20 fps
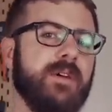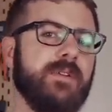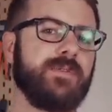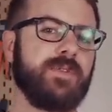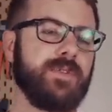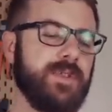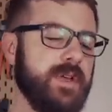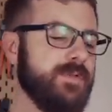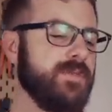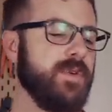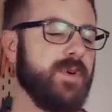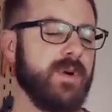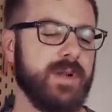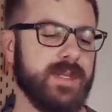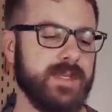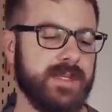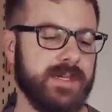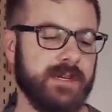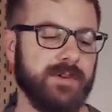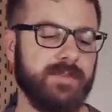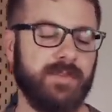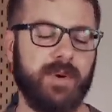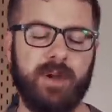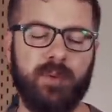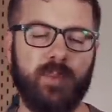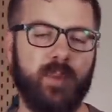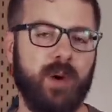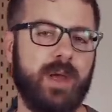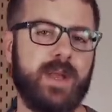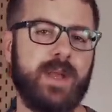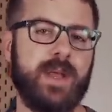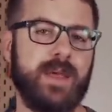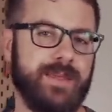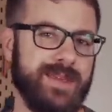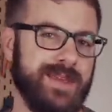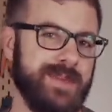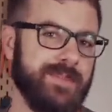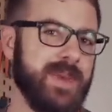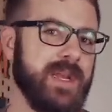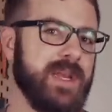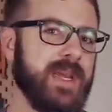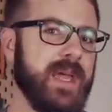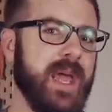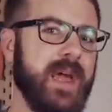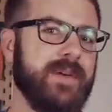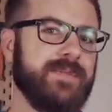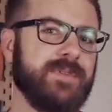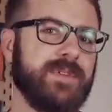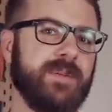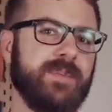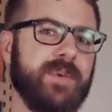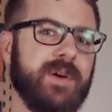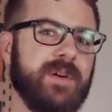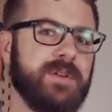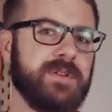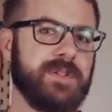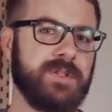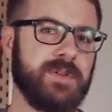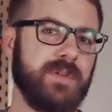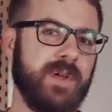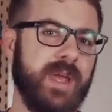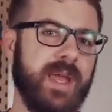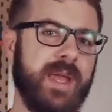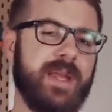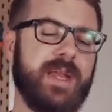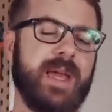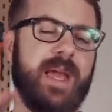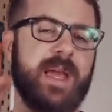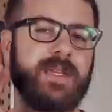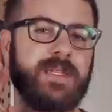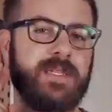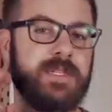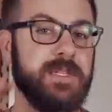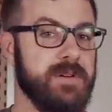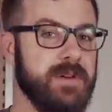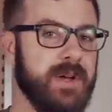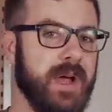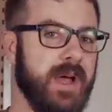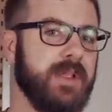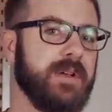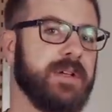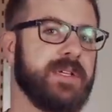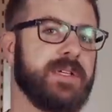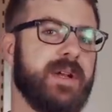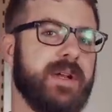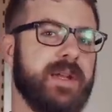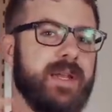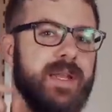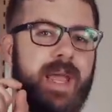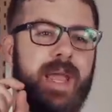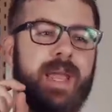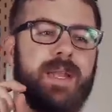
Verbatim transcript: For the Voron 0.1, the mini afterburner toolhead has two colors on it,